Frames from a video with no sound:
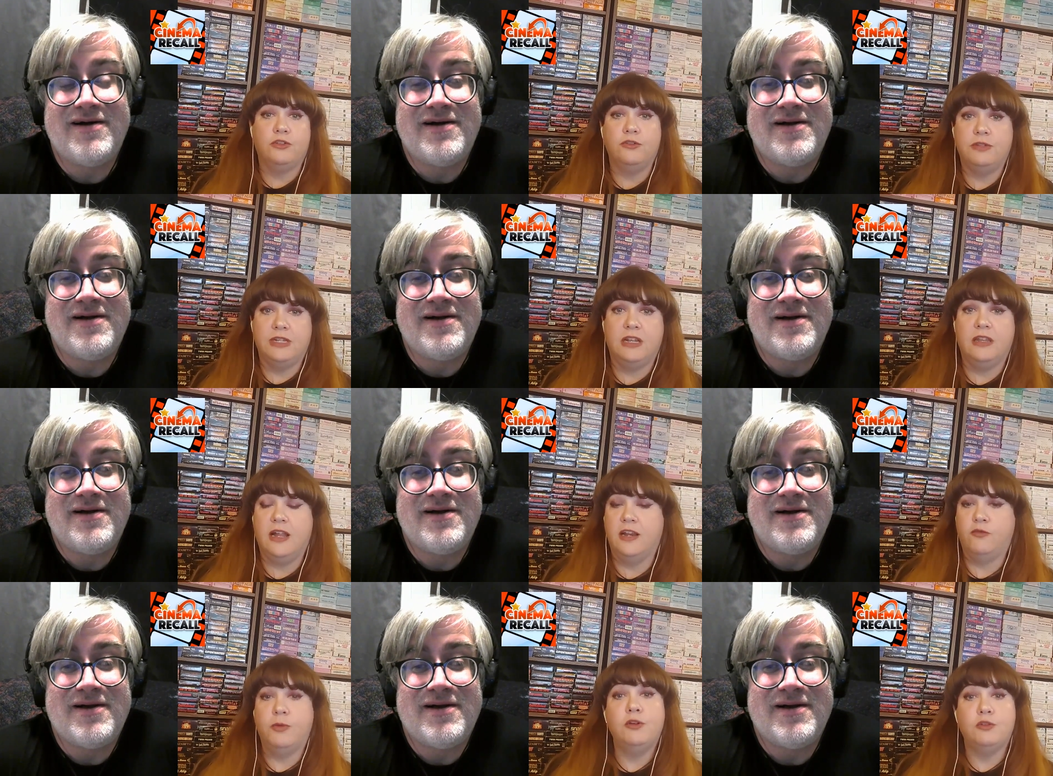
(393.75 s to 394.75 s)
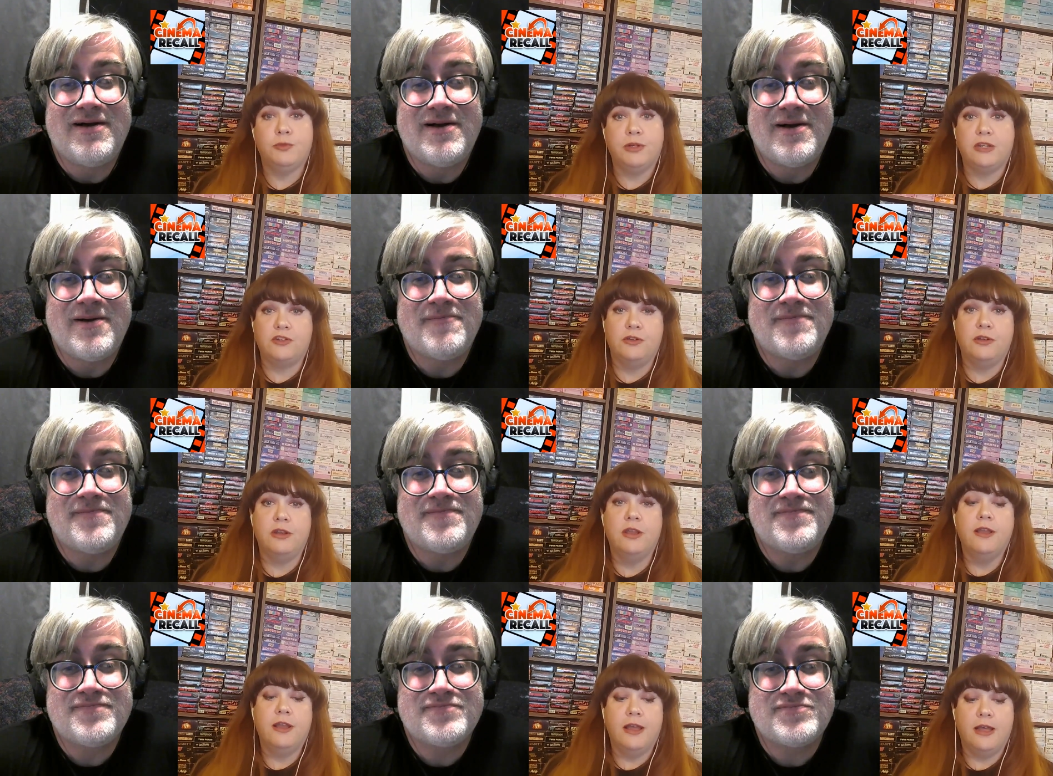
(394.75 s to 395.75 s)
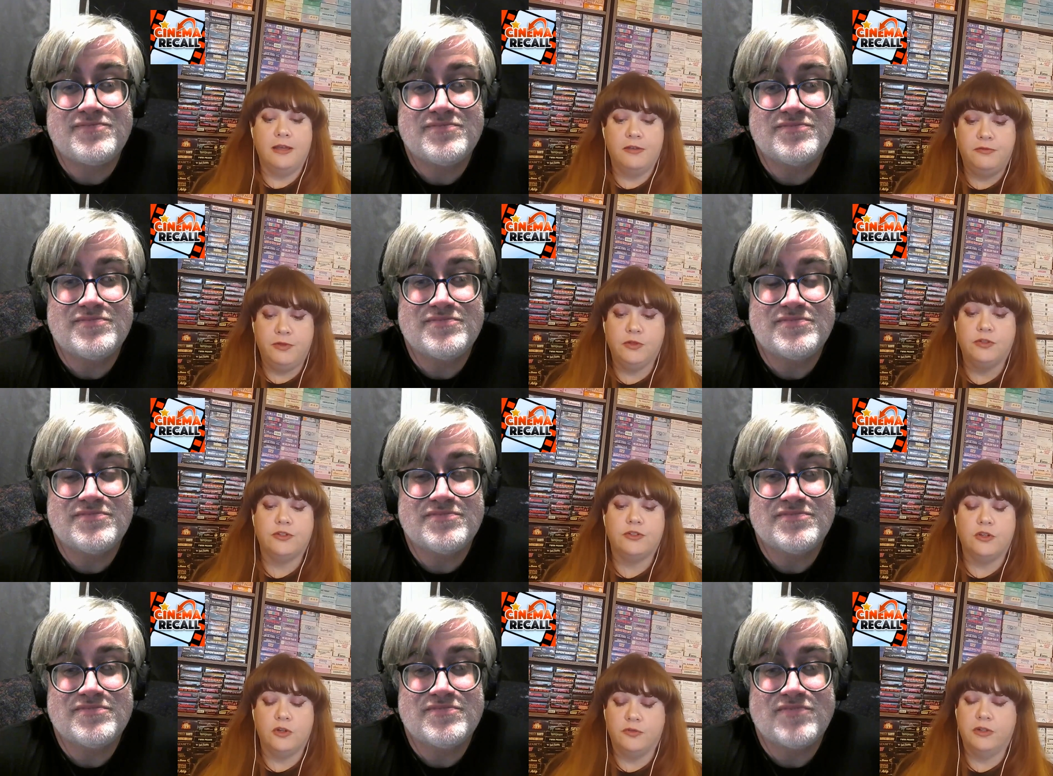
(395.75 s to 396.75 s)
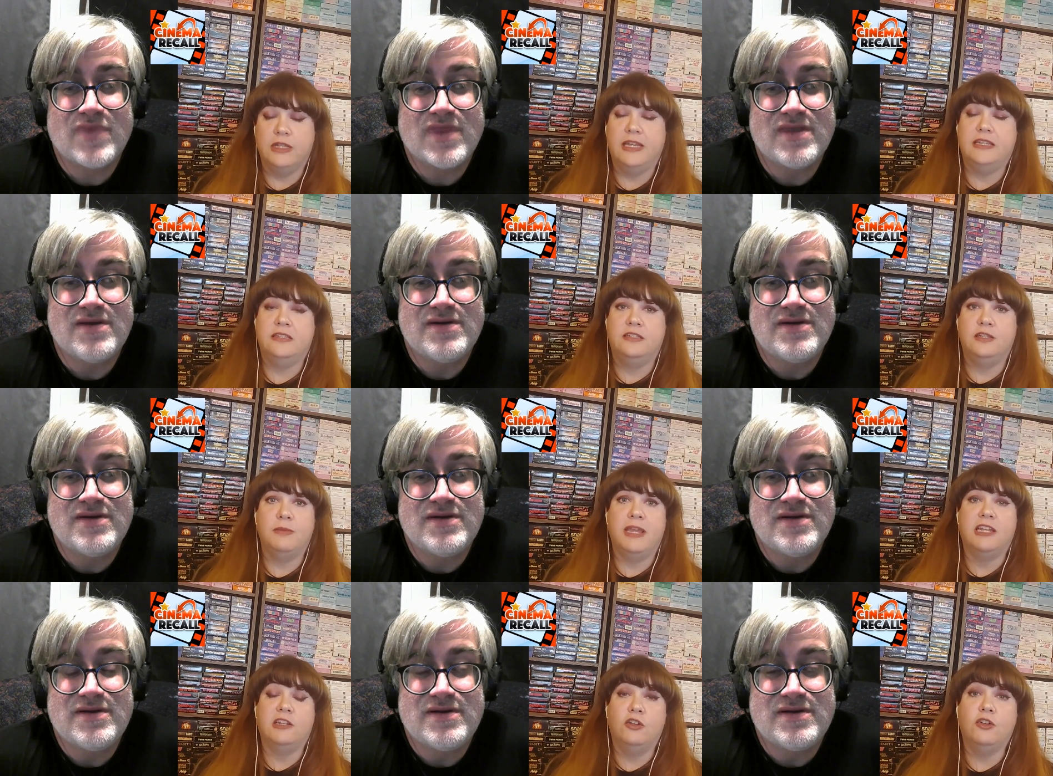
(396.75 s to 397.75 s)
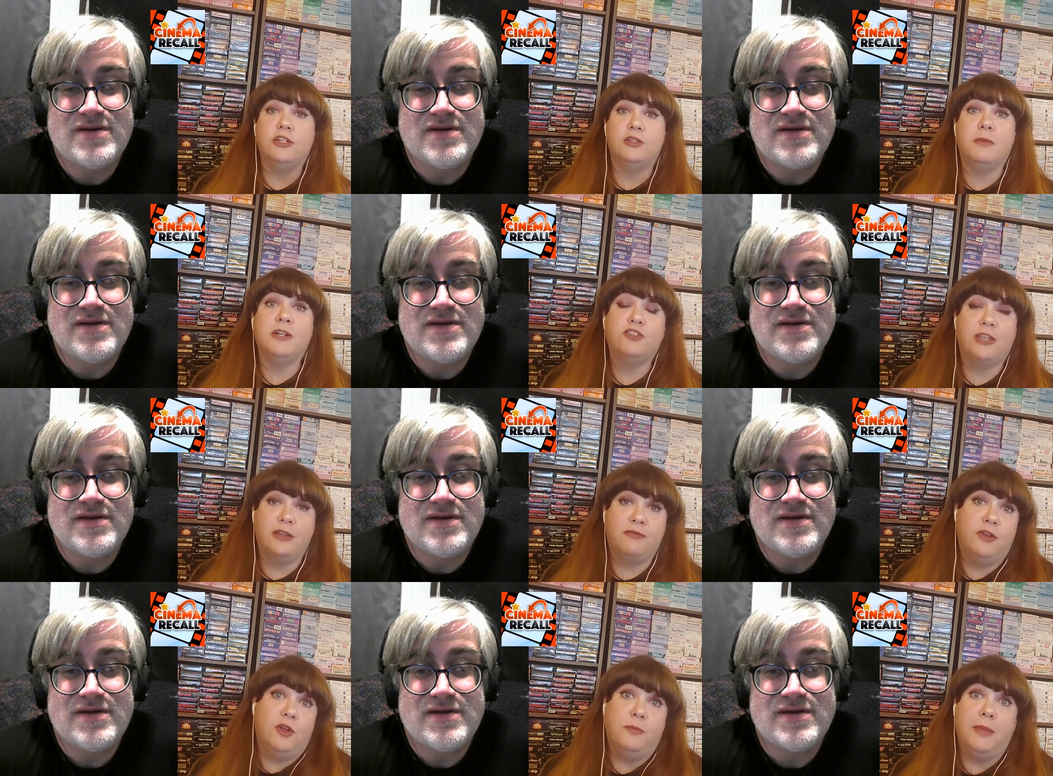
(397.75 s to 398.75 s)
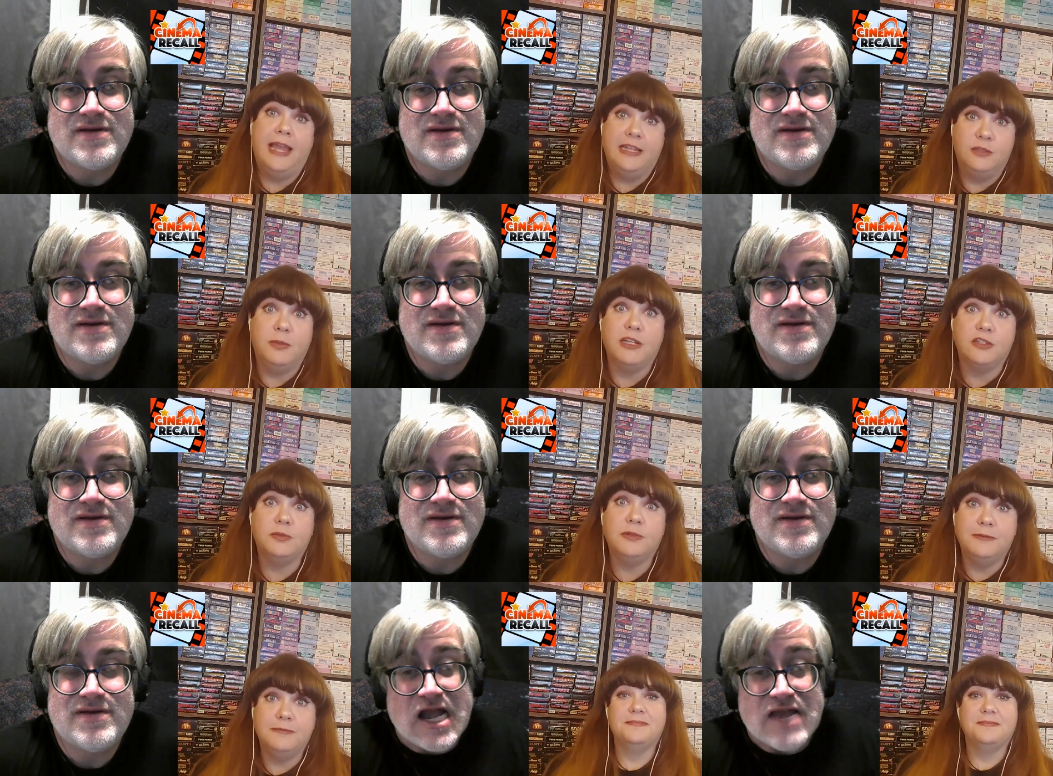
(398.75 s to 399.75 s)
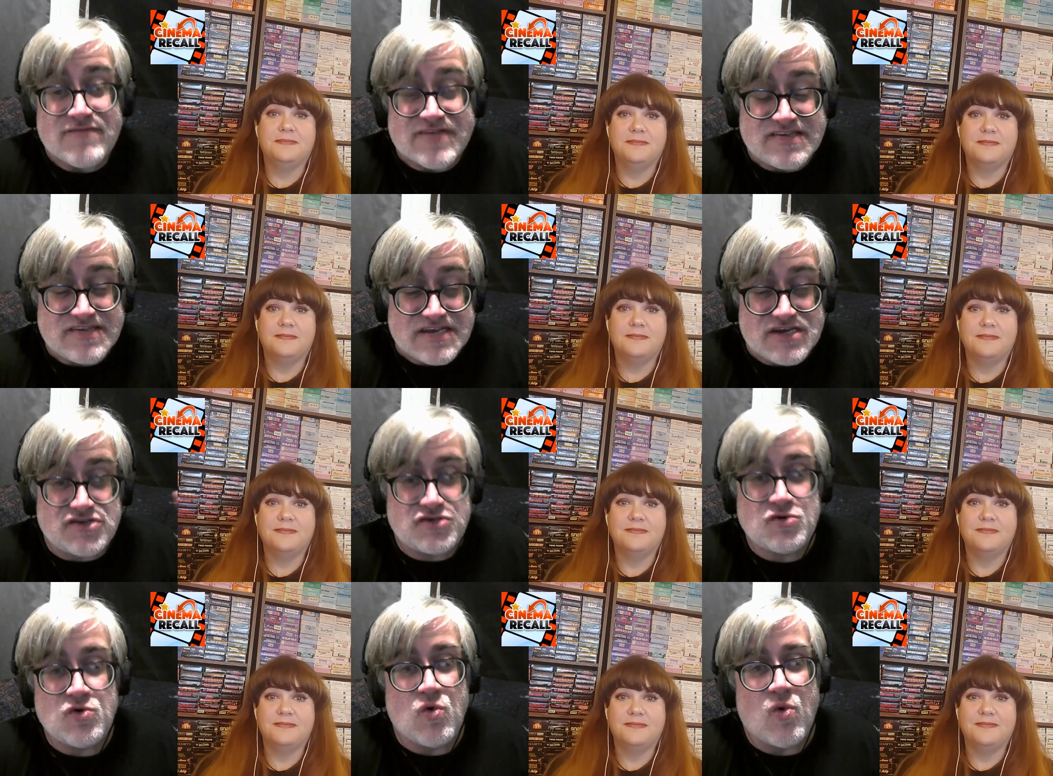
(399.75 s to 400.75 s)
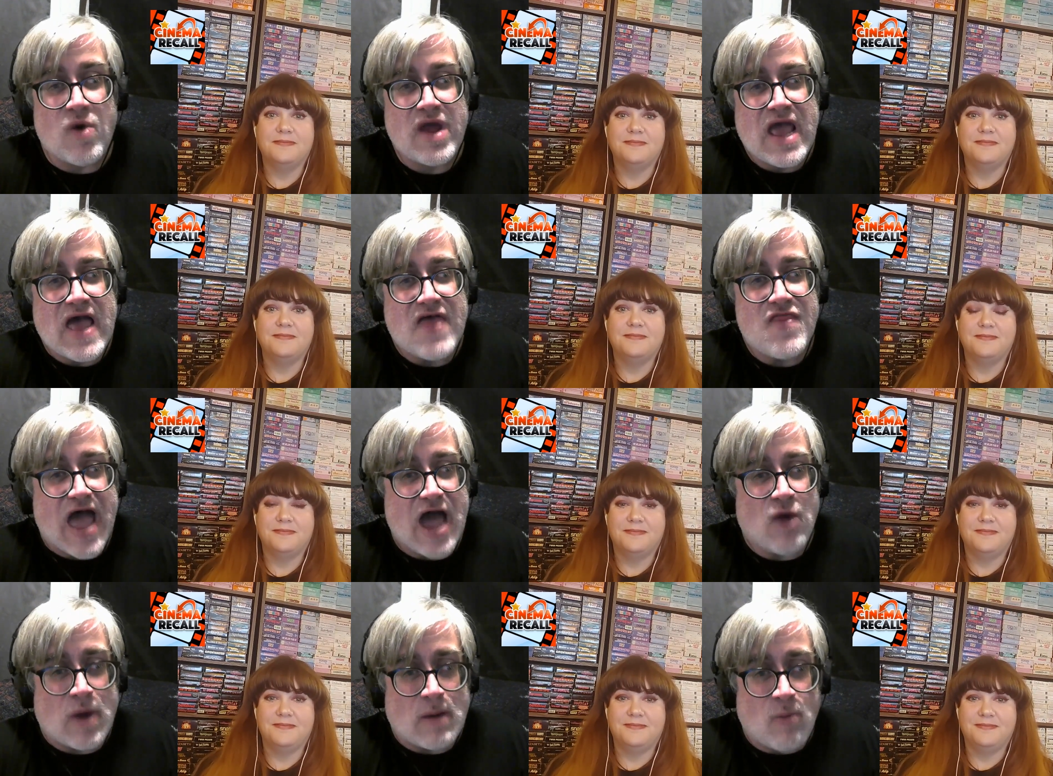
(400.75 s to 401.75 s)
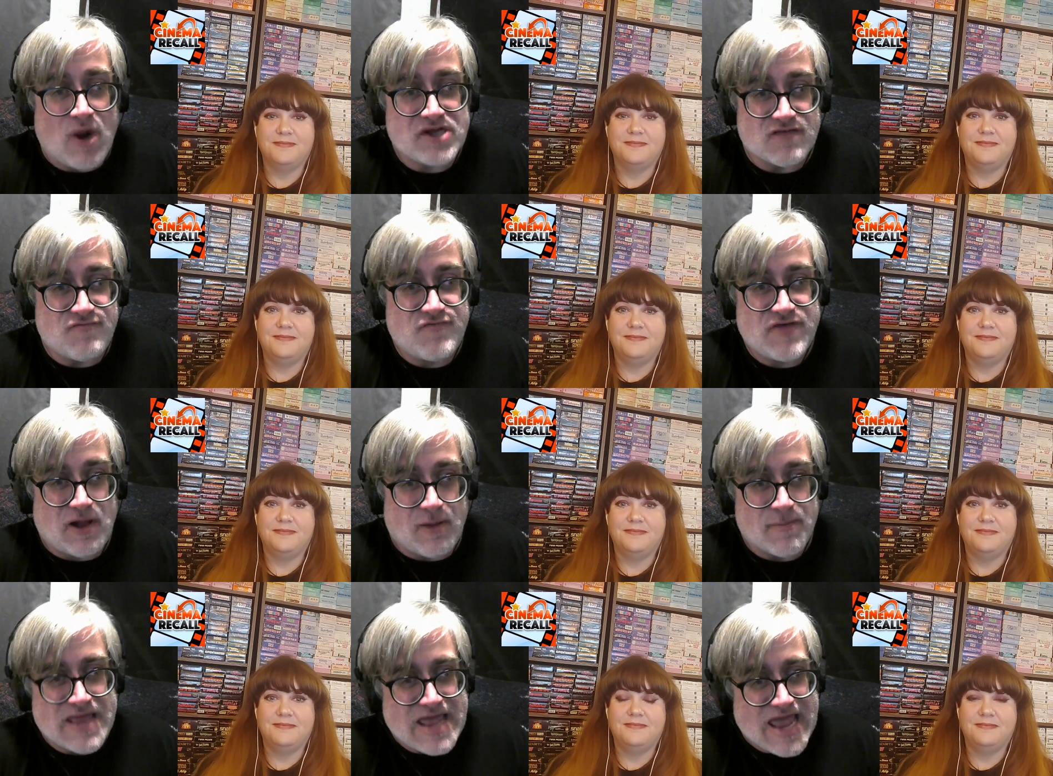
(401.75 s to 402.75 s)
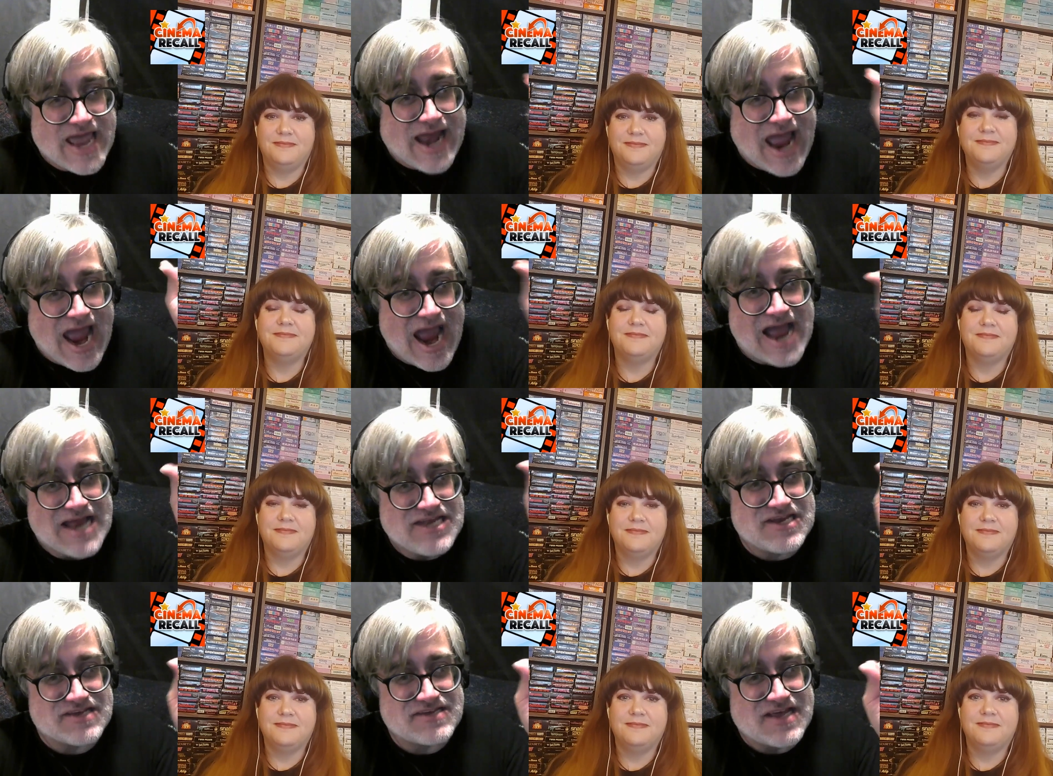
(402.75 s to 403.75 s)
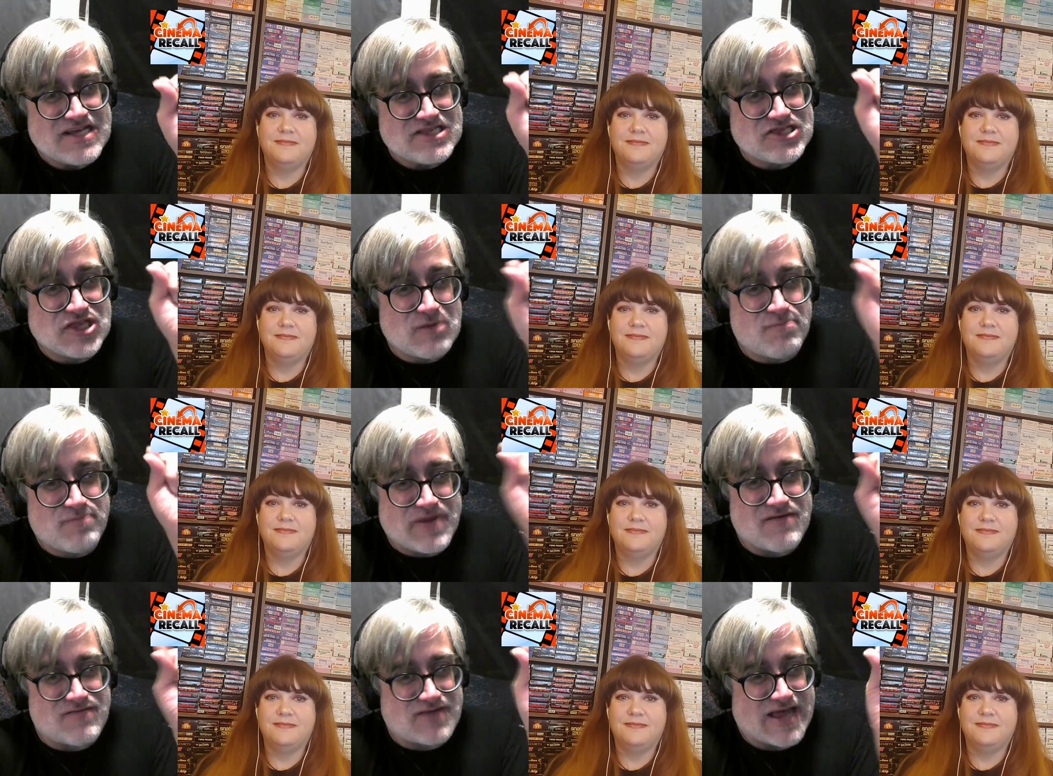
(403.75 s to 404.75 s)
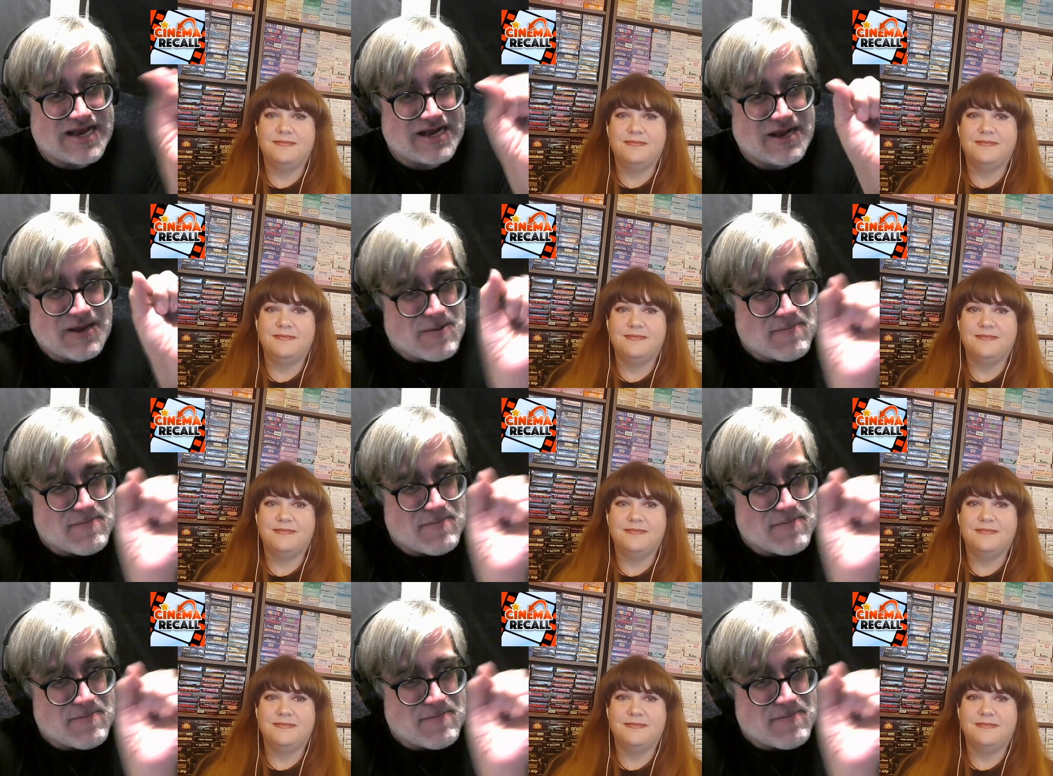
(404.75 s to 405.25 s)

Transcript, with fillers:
Speaker 1: also did a lot of post production uh, filters and overlays to make it look as much like film as possible.
Speaker 2: I even see too that when I watched the film, it had just little bit of like